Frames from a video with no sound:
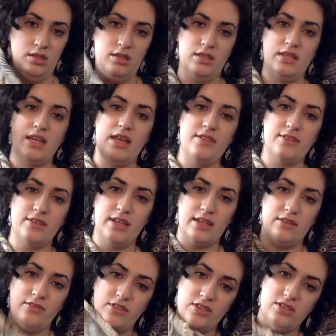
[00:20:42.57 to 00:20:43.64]
together like
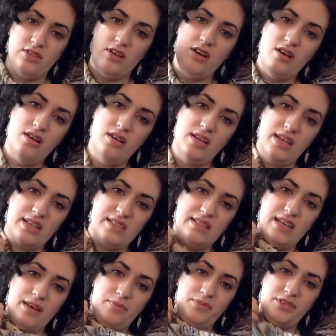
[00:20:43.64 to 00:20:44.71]
you just saw,
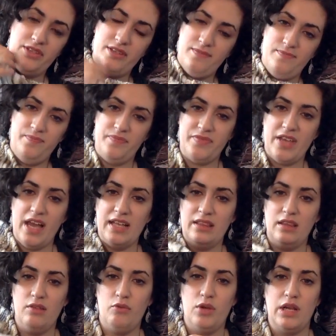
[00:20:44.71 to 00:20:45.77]
except I,
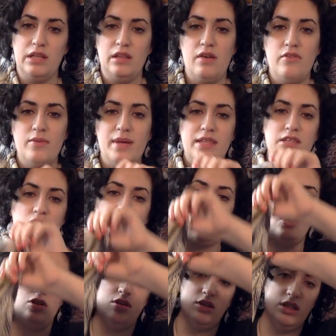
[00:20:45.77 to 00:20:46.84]
what I love about this
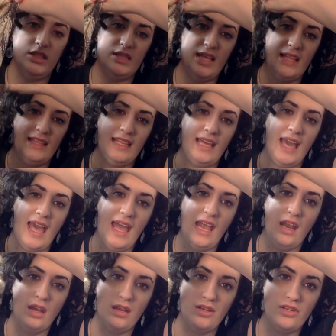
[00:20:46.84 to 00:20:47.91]
shawl is that the
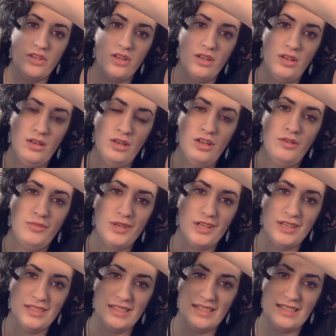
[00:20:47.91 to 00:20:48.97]
end,
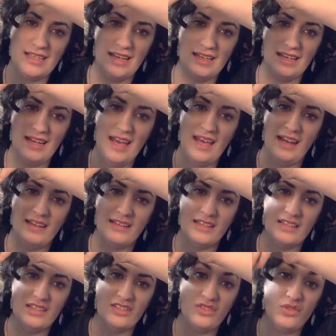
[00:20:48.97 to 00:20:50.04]
because it's stockinette, it
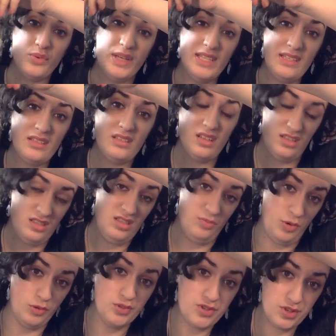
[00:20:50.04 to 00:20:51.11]
does this twist, and it's
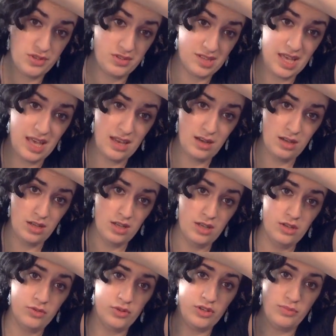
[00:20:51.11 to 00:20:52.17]
supposed to do that.
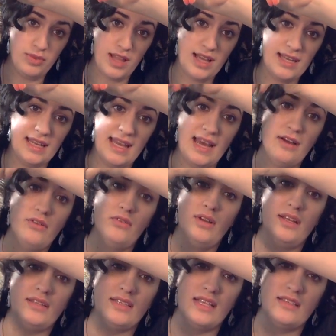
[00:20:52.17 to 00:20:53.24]
When you block it out,
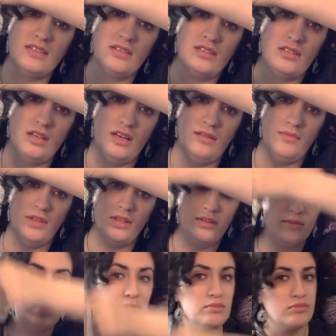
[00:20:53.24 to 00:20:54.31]
it gets um, a
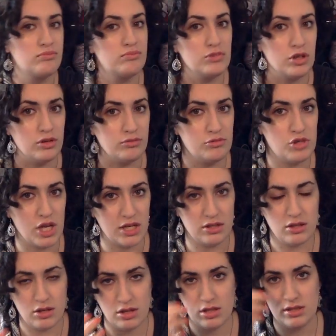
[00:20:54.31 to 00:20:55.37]
little bit, you know,
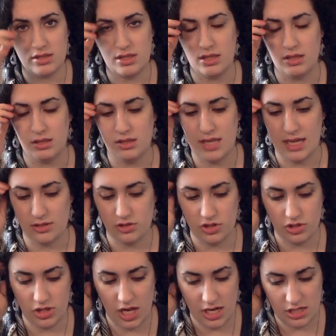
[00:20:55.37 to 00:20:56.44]
gentler because the texture
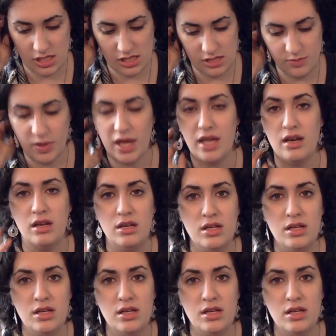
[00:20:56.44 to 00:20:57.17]
changes, but